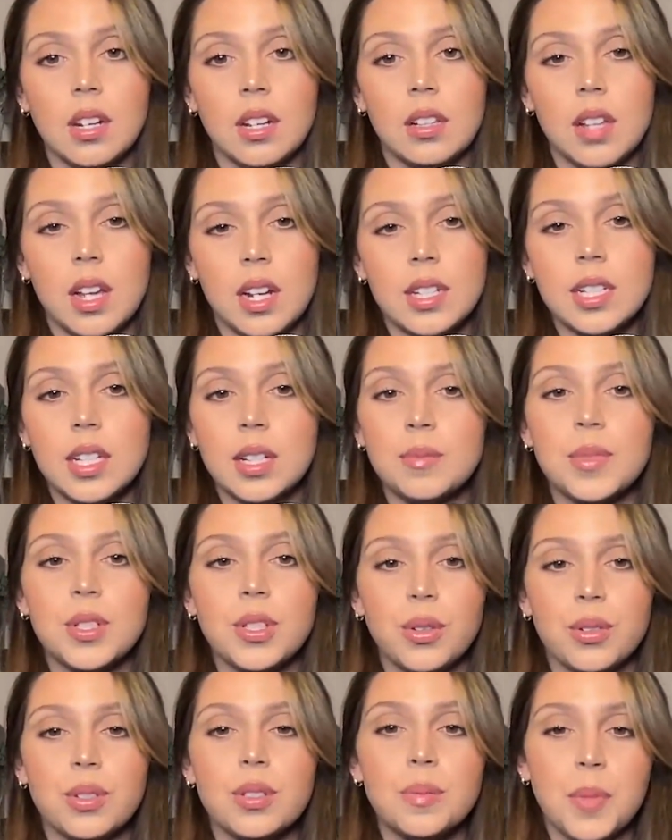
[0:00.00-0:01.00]
a lot of times
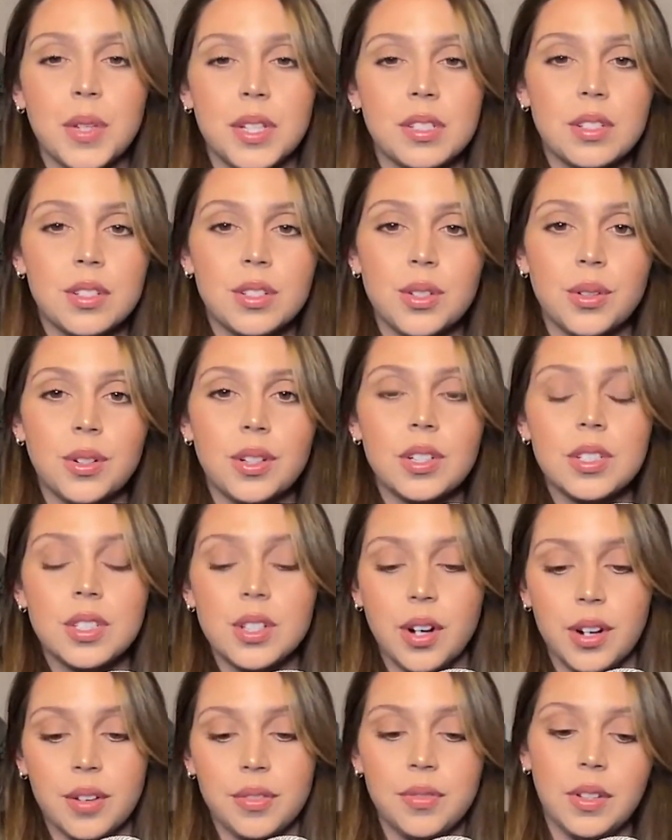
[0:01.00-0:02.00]
those business owners
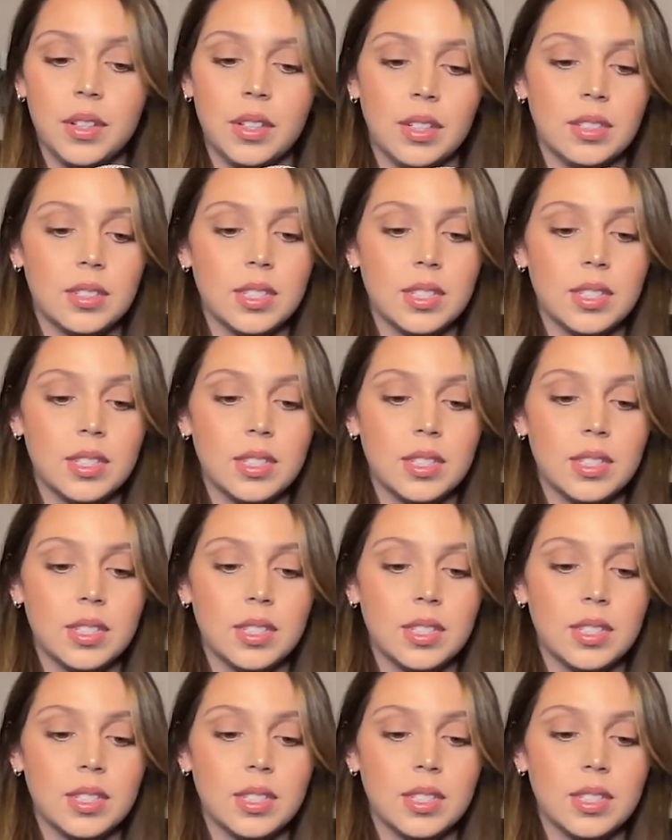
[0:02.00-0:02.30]
are feeling